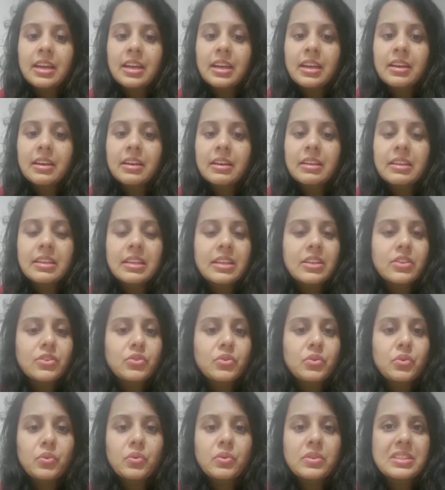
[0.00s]

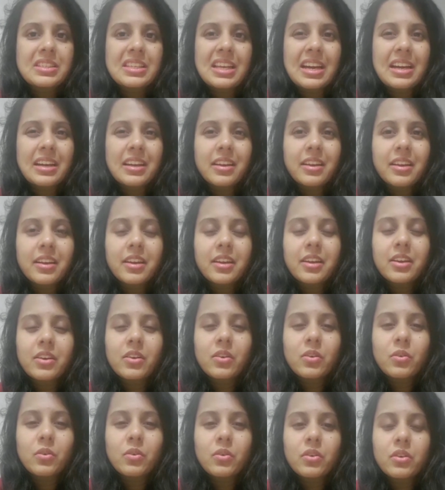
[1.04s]
There's no sagging
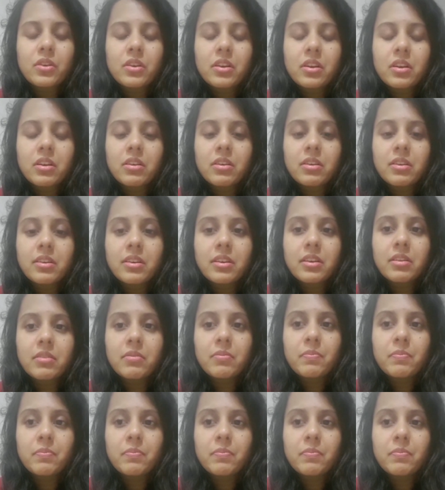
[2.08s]
or